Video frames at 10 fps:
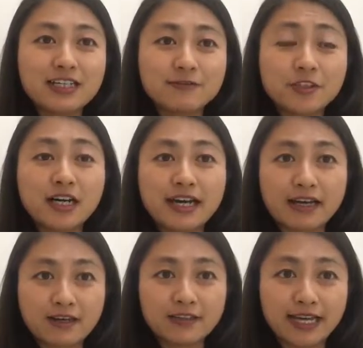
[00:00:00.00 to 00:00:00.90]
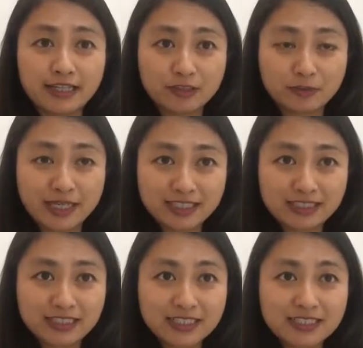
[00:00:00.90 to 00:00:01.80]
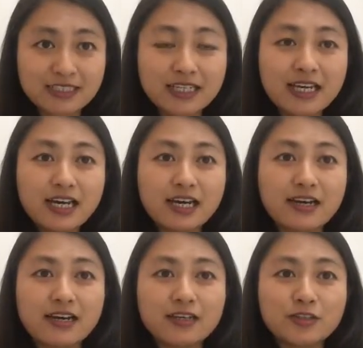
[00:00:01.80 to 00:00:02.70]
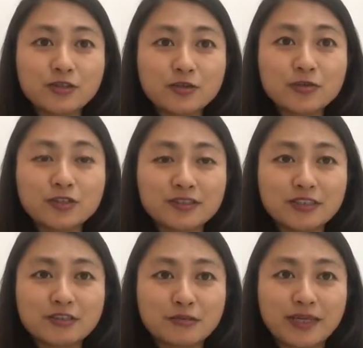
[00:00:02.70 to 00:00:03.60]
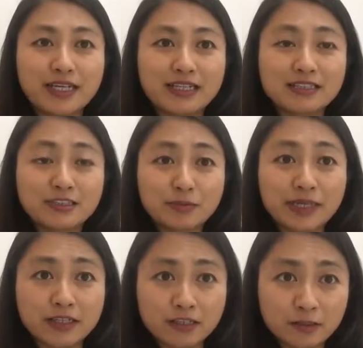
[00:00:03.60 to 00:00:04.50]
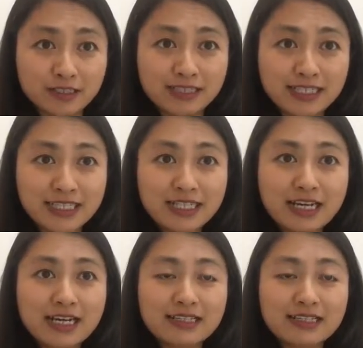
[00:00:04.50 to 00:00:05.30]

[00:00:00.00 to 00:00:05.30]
If you're on annual basis, you will need to still pay quarterly.